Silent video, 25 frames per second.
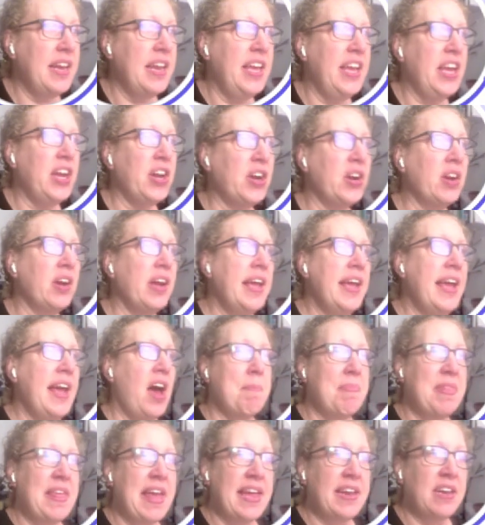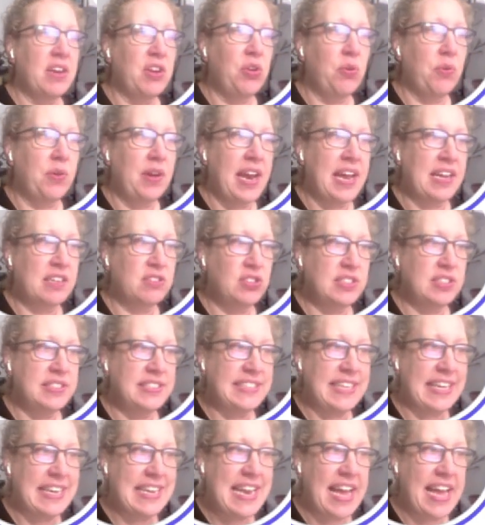here. Then you can actually
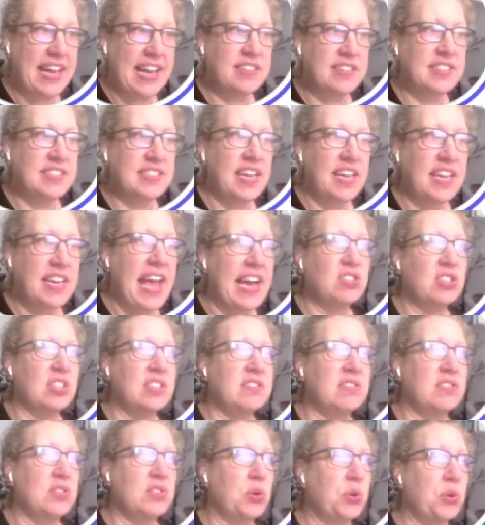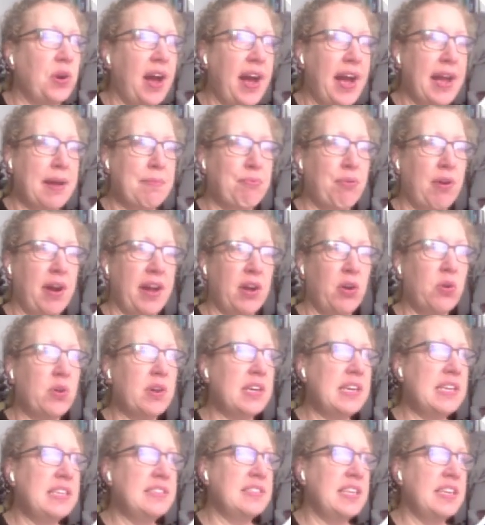see next actions or high
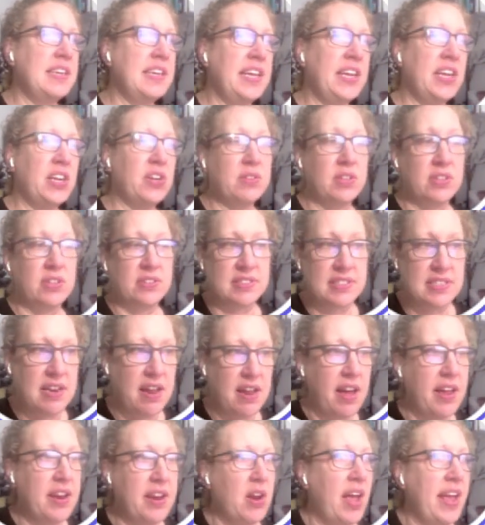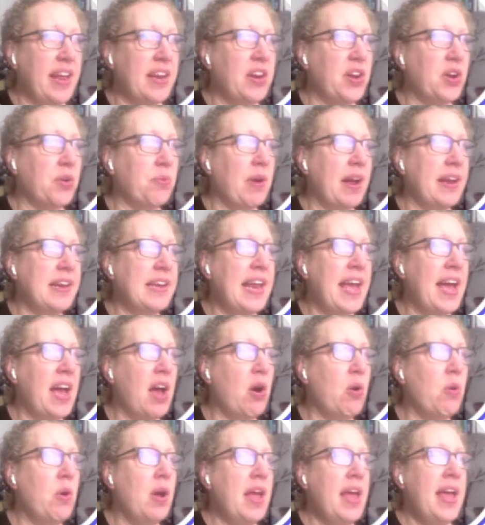priorities in here. There's none in here right
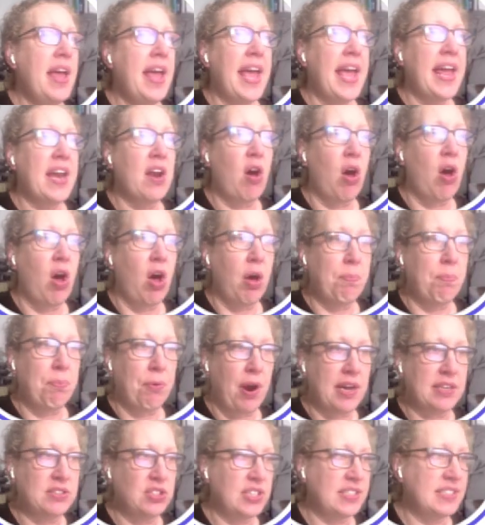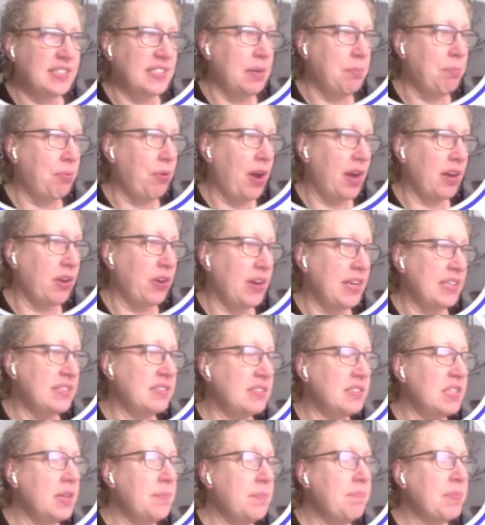now, and all projects in progress.